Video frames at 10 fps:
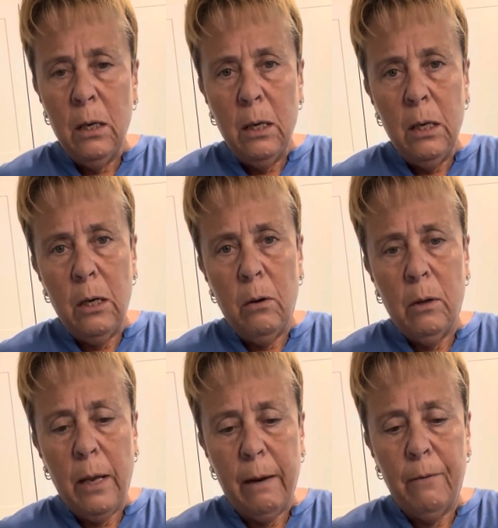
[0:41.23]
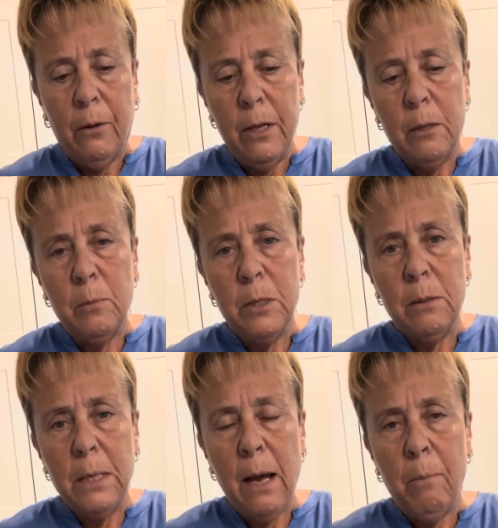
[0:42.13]
you know, like fill these with some
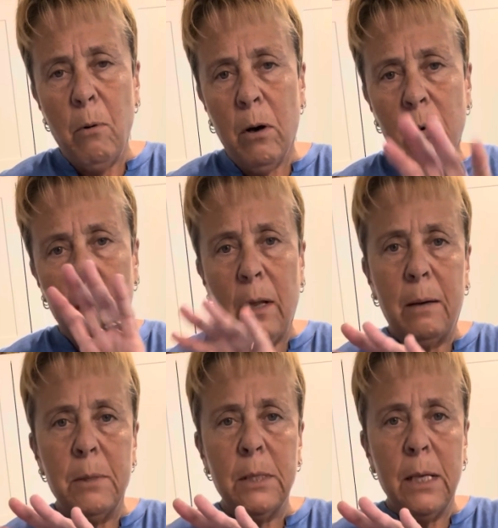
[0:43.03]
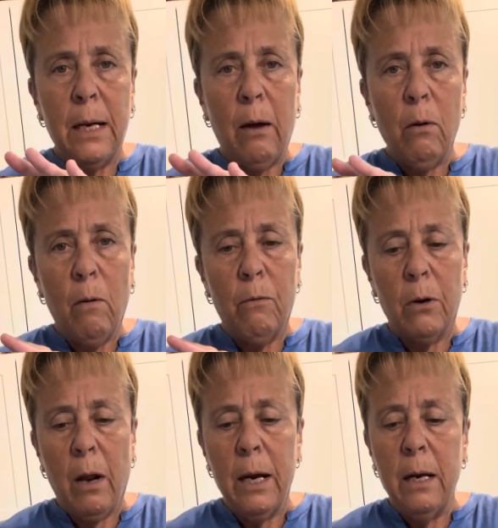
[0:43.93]
tap water and let them sit out
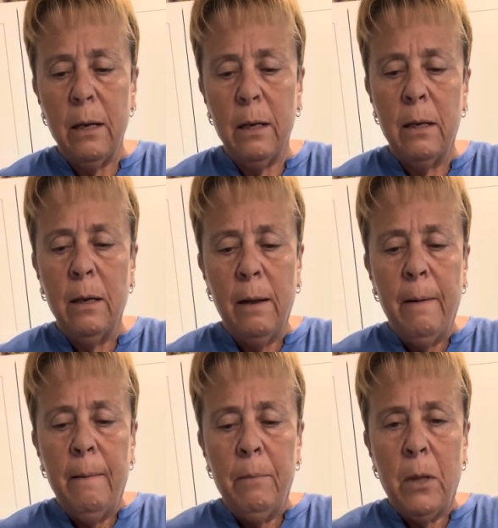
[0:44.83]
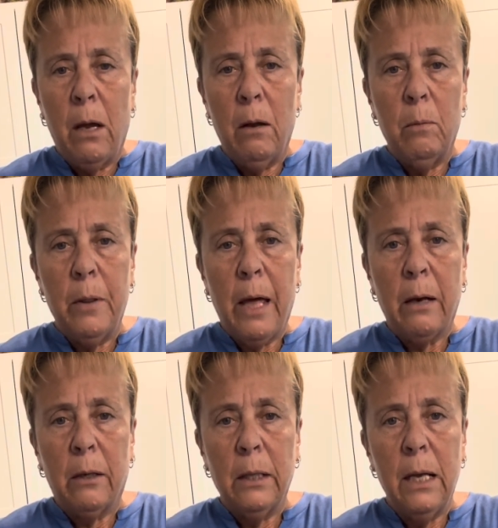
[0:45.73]
overnight without
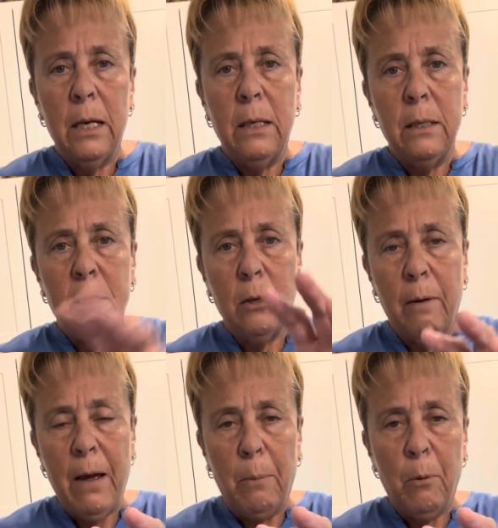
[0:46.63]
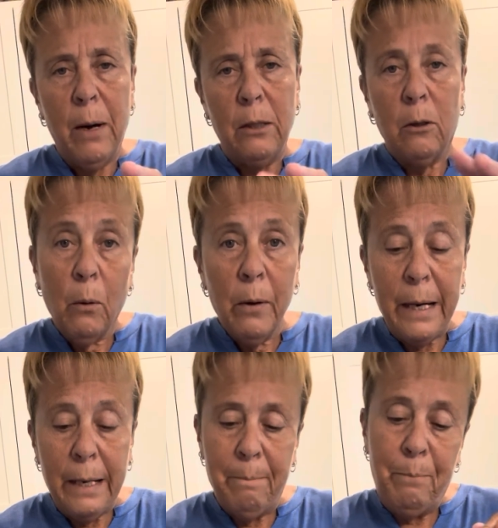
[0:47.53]
a lid to evaporate the
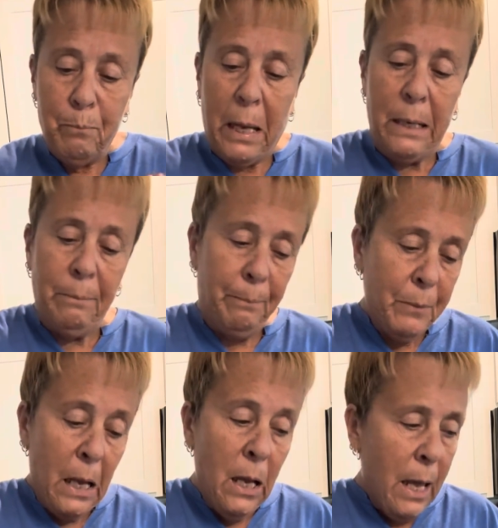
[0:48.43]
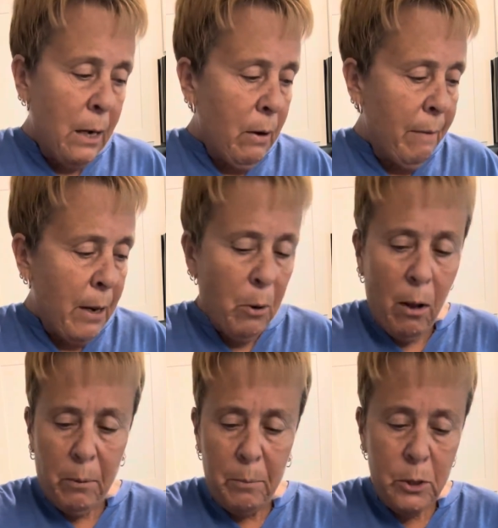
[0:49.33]
chlorine. But I don't have that
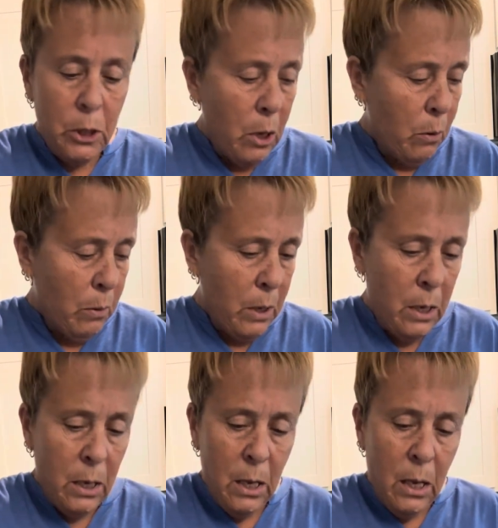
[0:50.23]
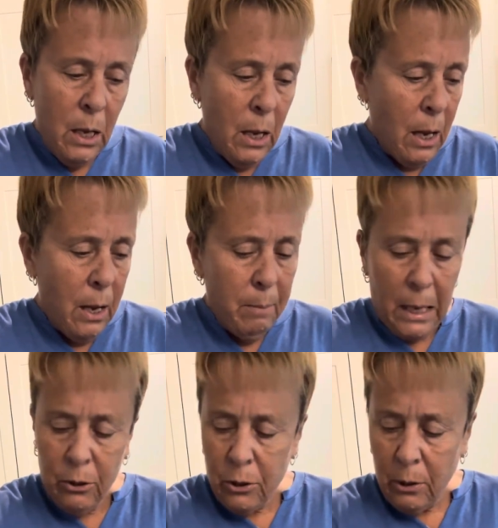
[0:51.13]
problem. So I am
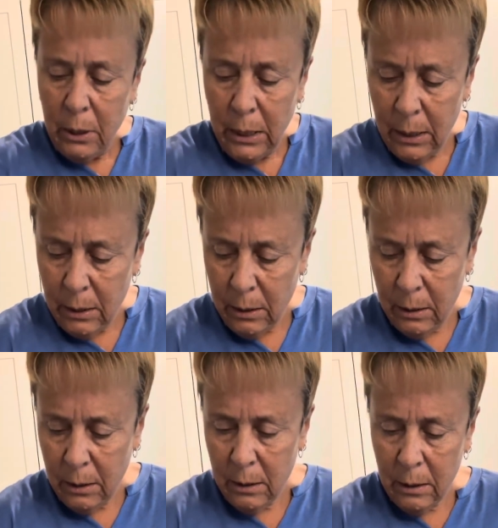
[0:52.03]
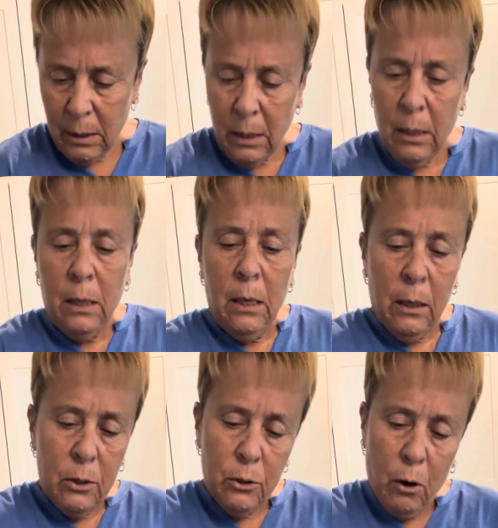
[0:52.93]
actually
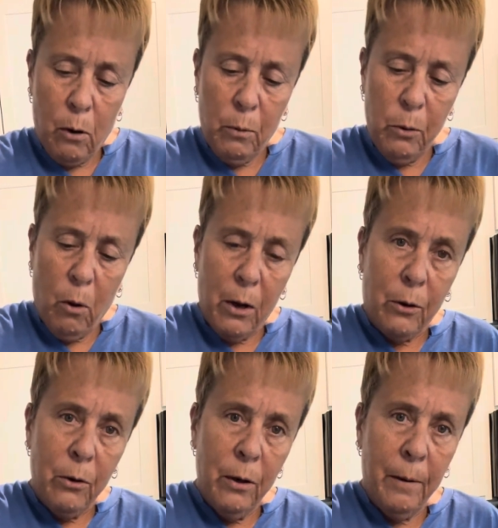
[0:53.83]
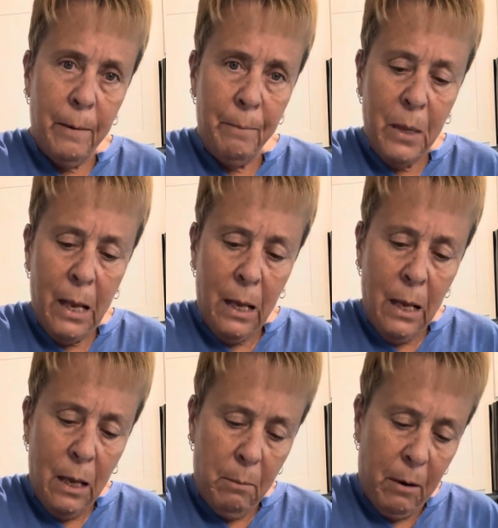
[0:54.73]
going to start with the water,
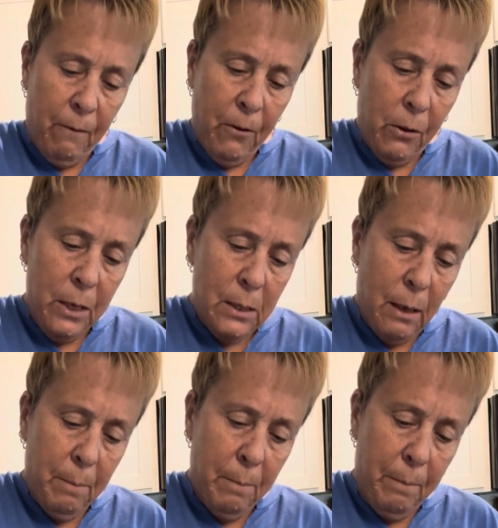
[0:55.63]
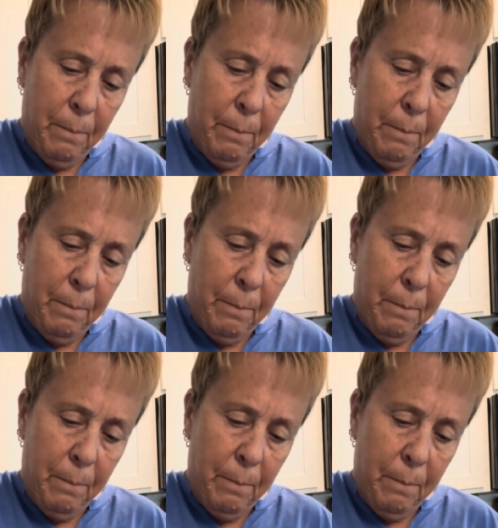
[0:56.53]
and I'm going to fill these up